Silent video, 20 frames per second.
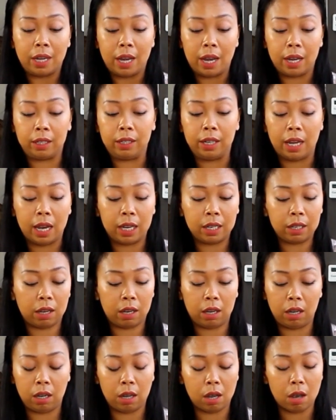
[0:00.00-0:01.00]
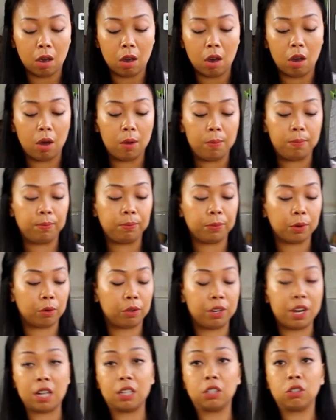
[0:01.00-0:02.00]
in any
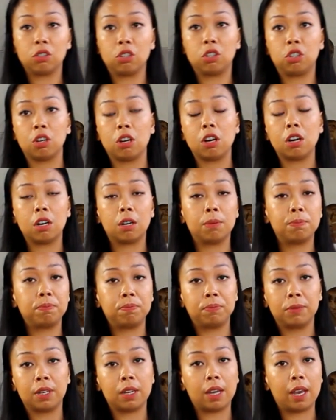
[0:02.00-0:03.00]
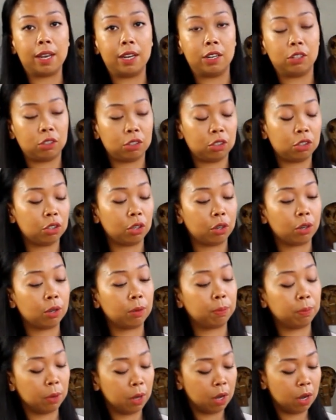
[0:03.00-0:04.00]
Oriental shop, Asian shop.
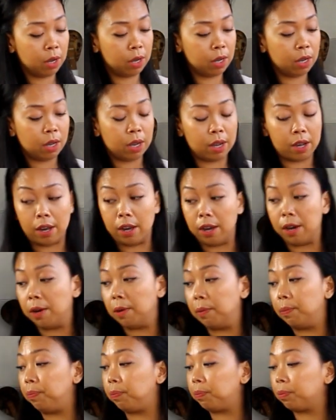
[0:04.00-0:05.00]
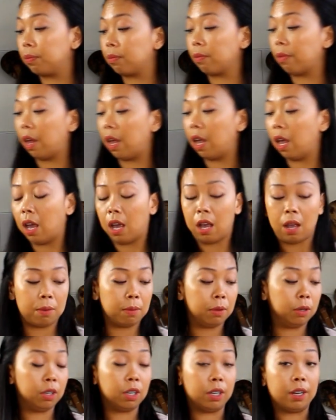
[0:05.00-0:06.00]

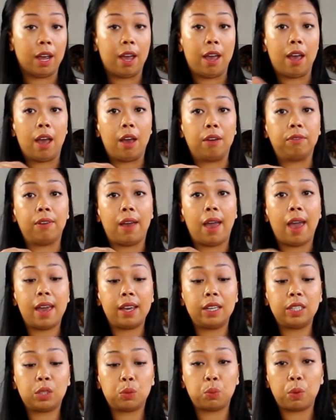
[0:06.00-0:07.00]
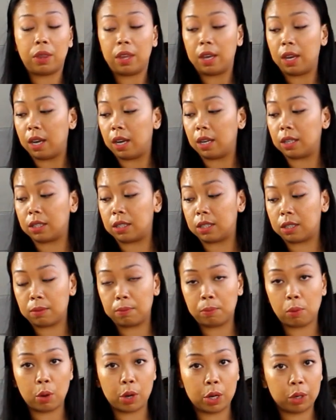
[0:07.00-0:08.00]
You can have eggs with it,
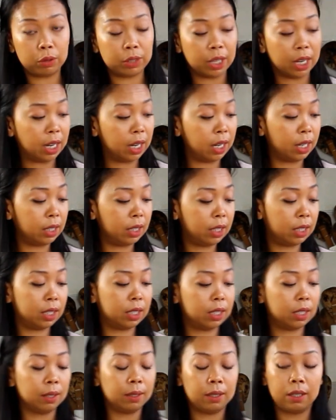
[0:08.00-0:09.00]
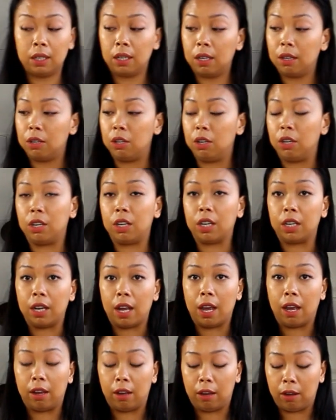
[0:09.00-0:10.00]
boiled eggs. You can
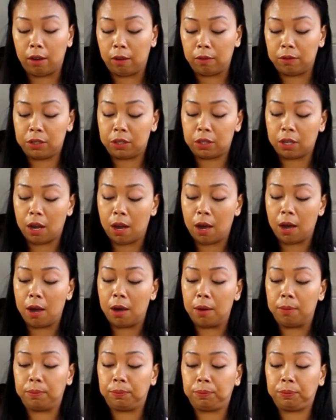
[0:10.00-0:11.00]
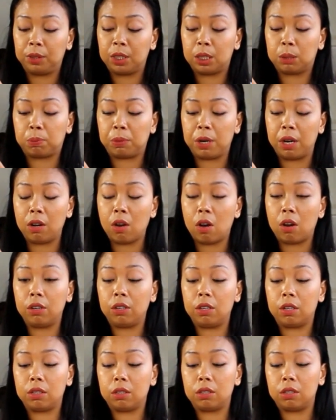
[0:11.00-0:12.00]
have some spring
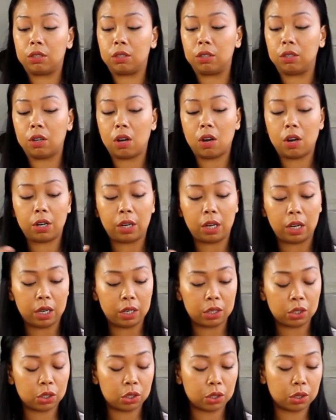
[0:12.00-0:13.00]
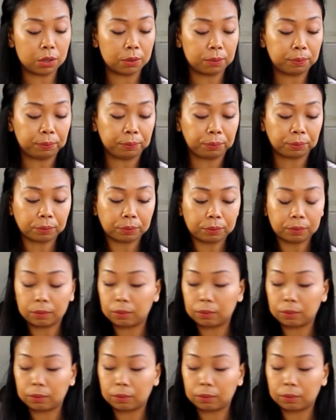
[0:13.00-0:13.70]
onions to garnish. I